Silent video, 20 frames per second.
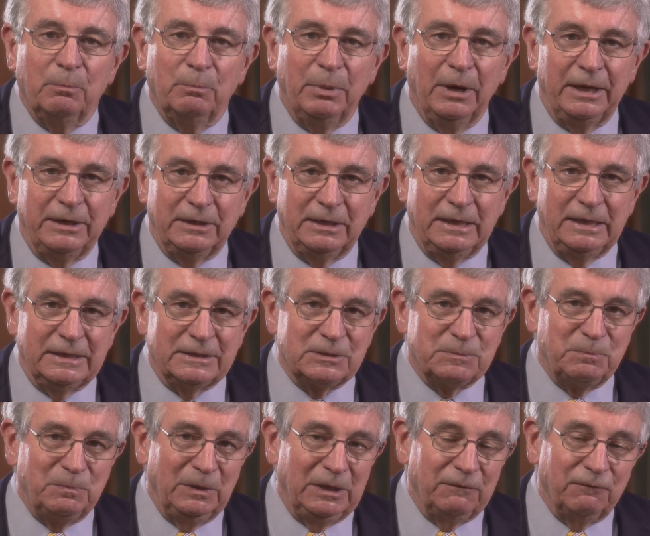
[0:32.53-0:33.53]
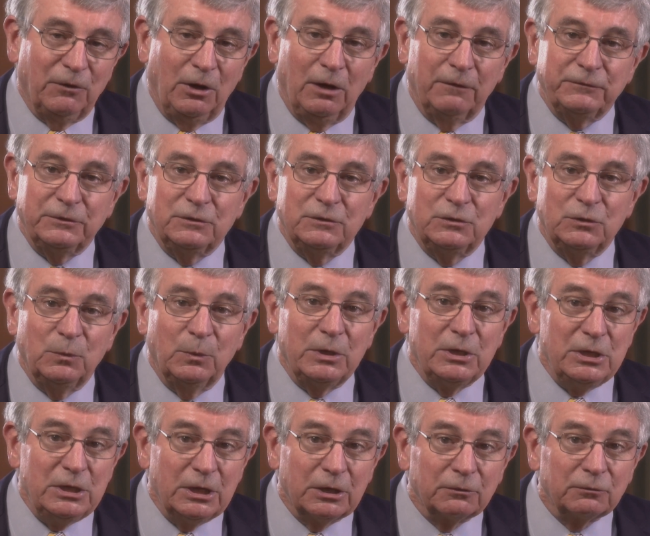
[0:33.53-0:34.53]
but it's evolved into
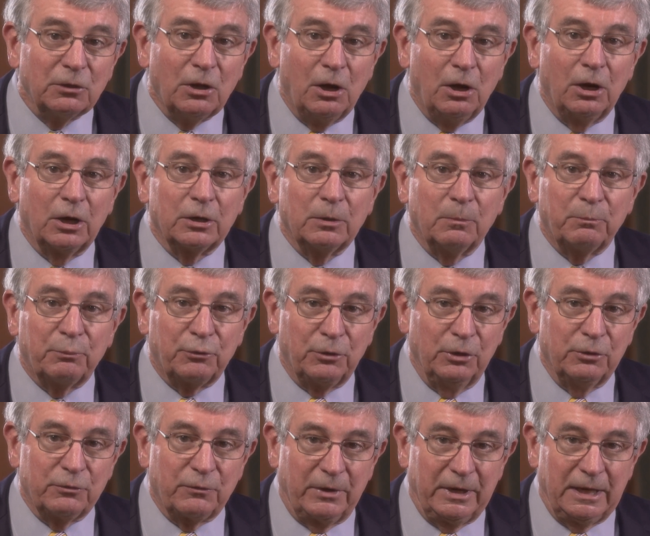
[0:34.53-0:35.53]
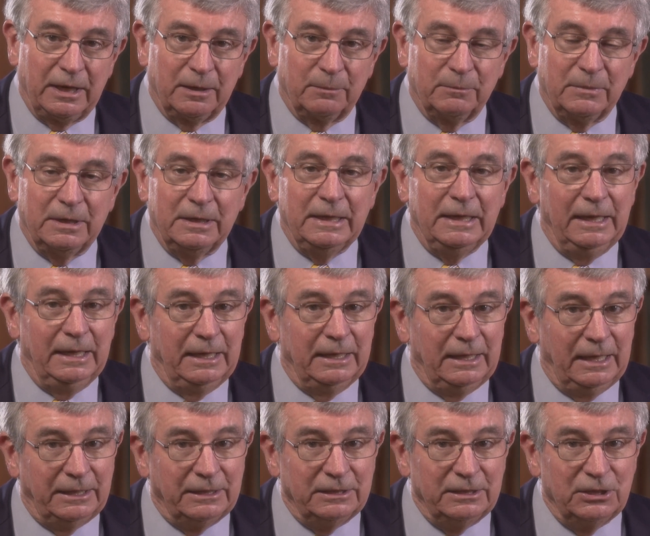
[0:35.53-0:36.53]
a year-long program
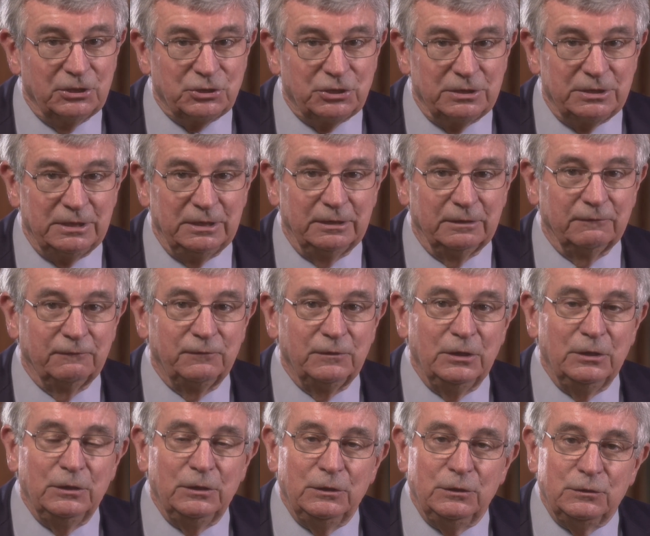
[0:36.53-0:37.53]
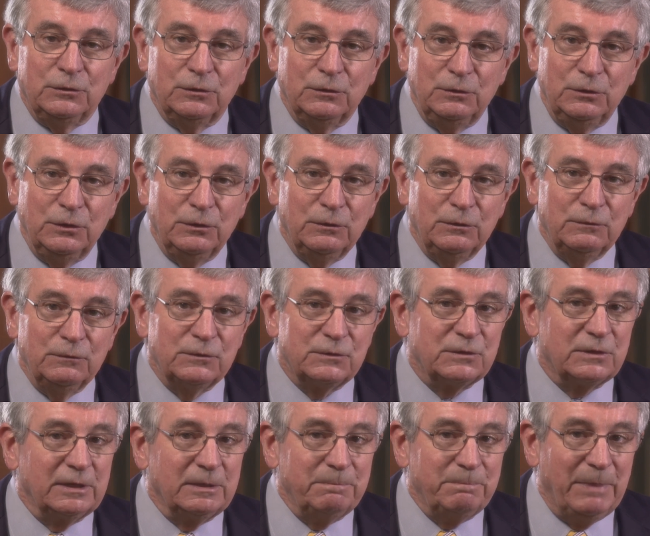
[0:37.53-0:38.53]
and initiative to
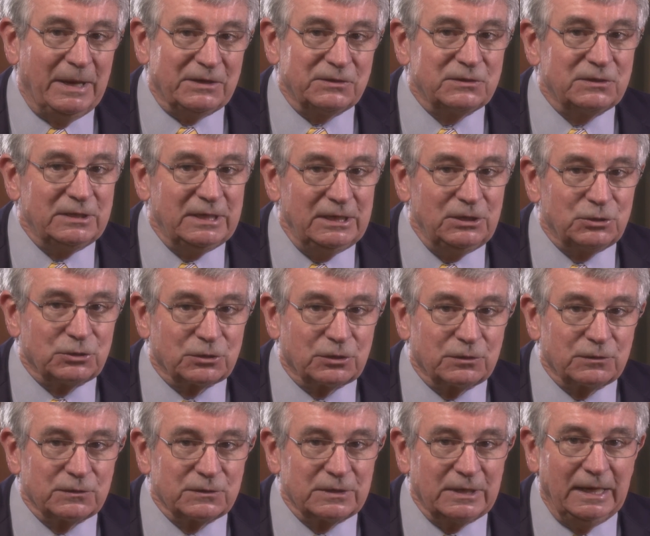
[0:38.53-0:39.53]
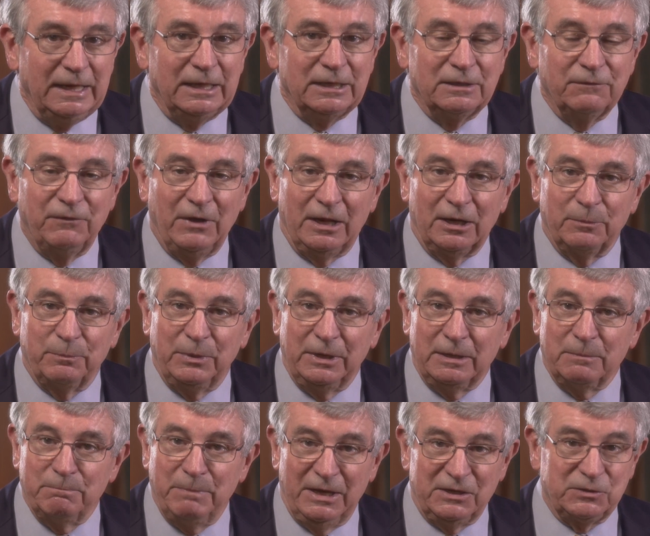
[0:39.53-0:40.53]
use the best teachers in
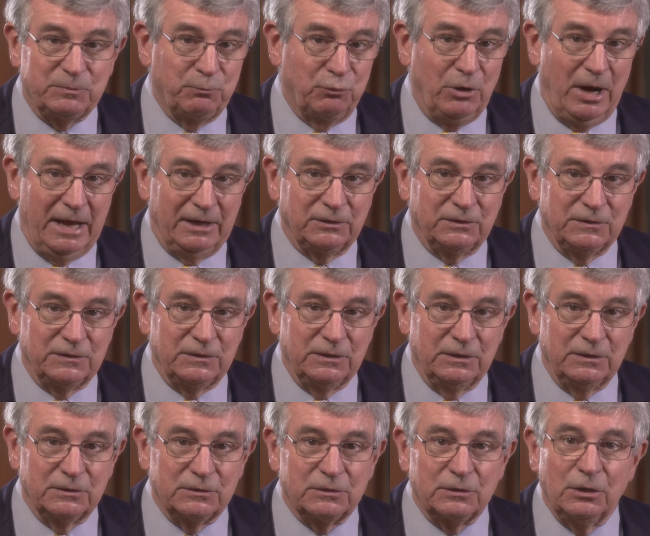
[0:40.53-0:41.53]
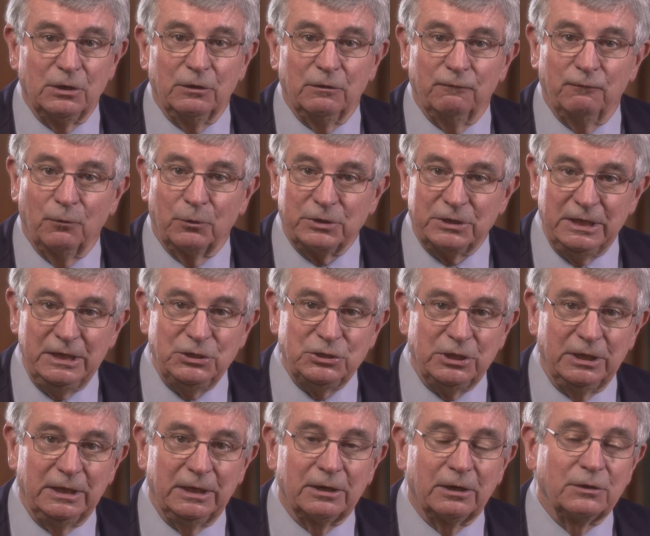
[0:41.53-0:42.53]
developing best practices for
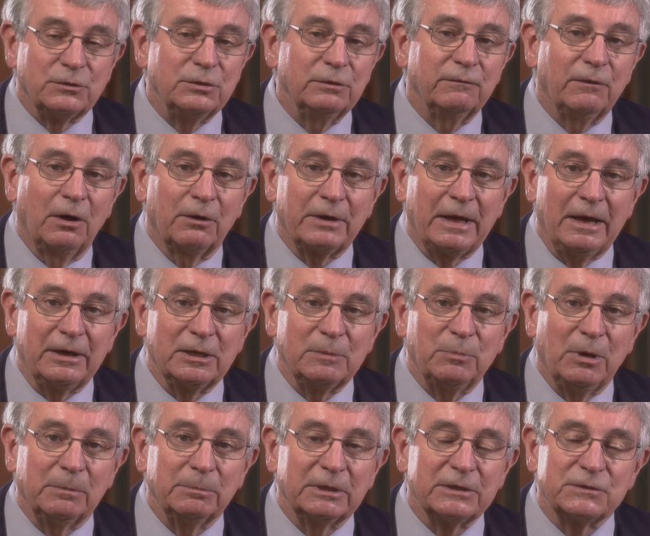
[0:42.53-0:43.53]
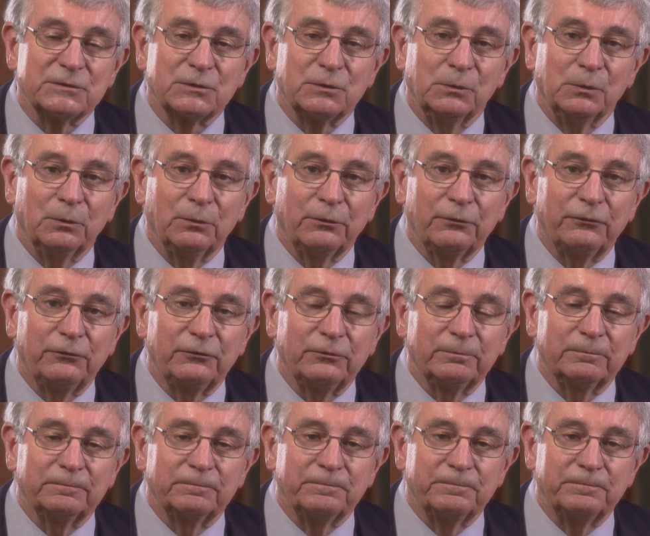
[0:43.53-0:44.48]
teaching in our Duval County public schools.